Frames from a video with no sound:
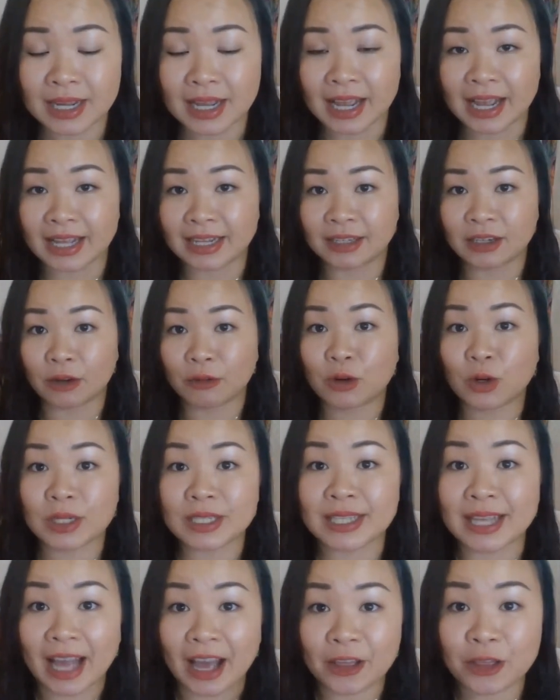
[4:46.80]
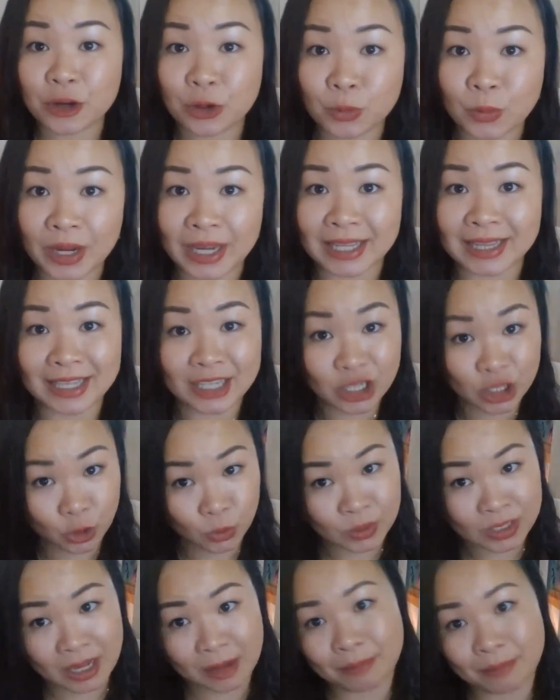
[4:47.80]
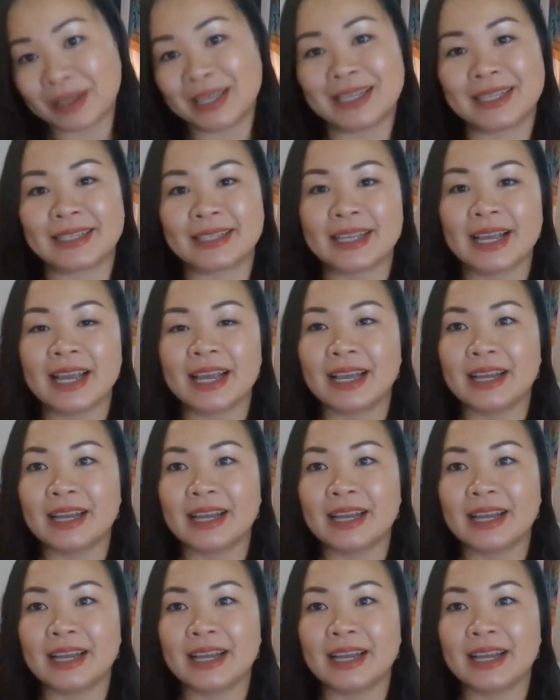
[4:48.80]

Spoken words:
And of course, the other way this shows up is